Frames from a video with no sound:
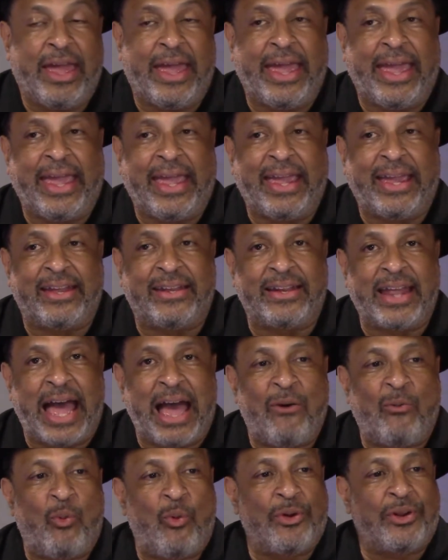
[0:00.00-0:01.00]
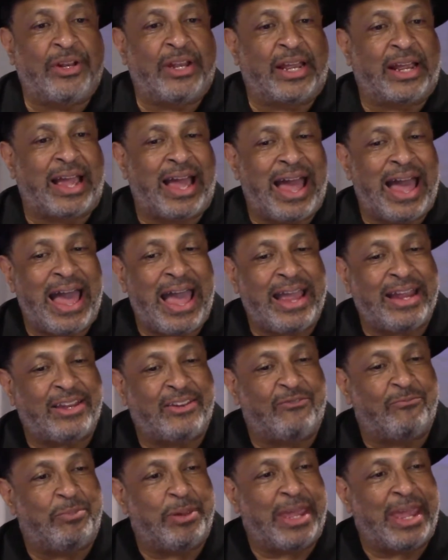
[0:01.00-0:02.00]
and I wanted to kind
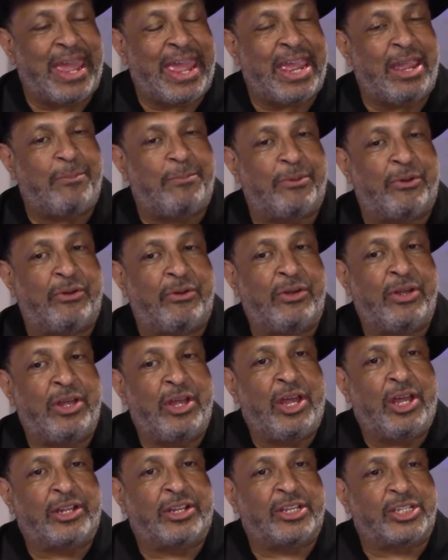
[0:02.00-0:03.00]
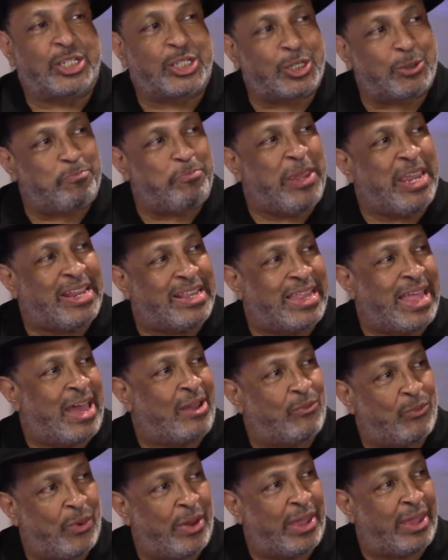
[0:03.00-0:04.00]
of be able to speak
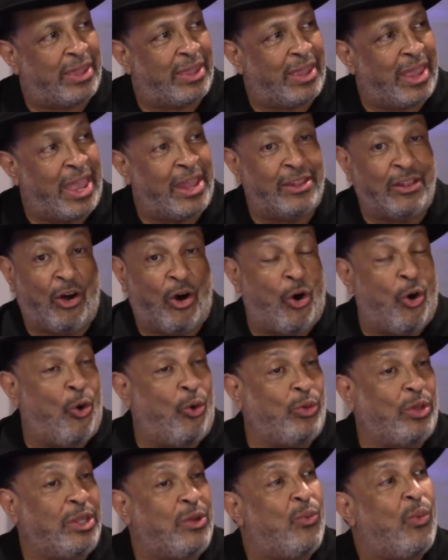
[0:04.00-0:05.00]
that way. And the only